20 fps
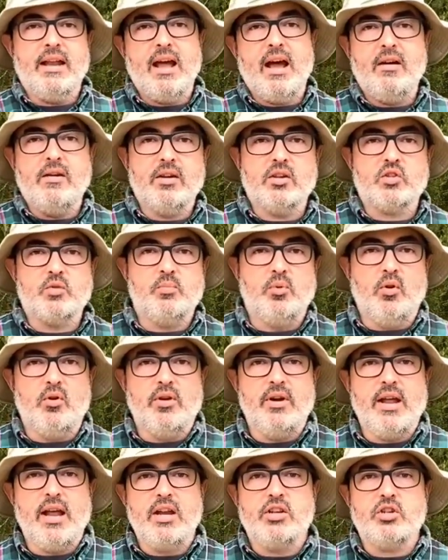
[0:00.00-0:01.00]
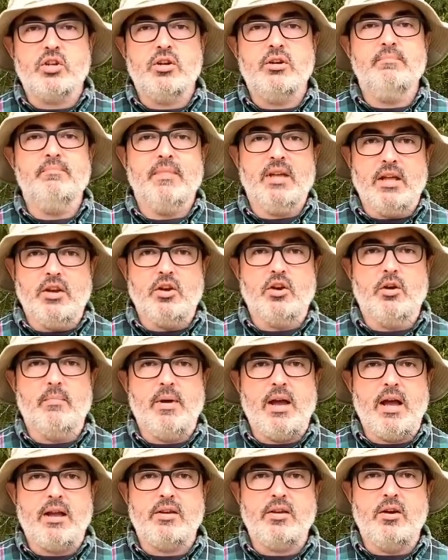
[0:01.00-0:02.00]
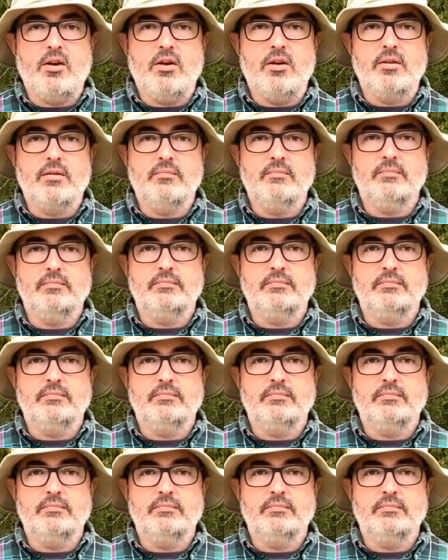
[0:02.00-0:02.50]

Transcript: out and explore nature in your backyard.